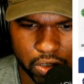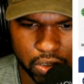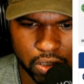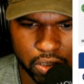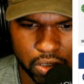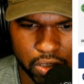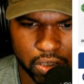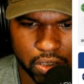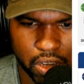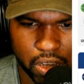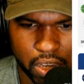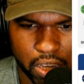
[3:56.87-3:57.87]
This is
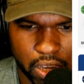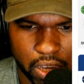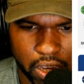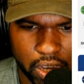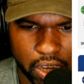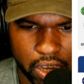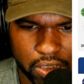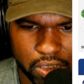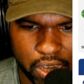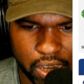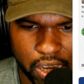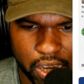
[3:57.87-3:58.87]

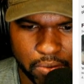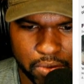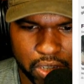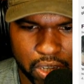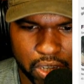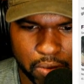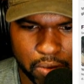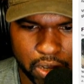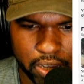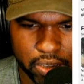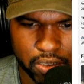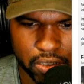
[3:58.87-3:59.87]
LTMT
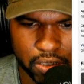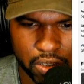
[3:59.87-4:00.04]
plus.